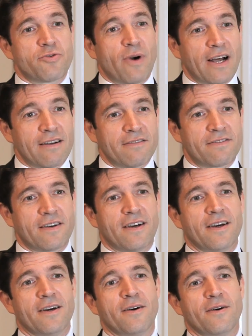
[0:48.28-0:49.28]
12,
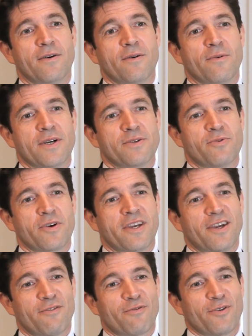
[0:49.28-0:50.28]
uh, was
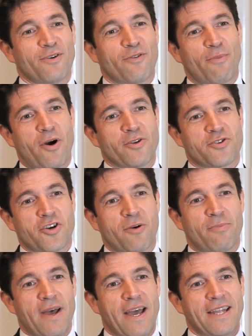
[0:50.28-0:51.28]
walking in front of the pawn
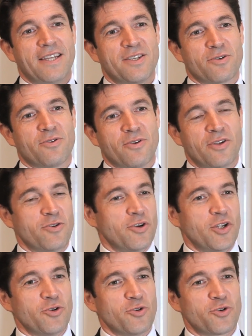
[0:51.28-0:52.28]
shop and he saw in a,
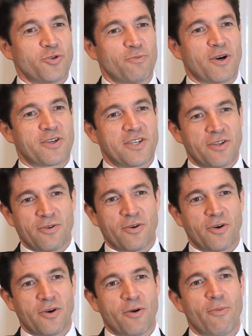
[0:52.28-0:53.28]
in a shoebox in the,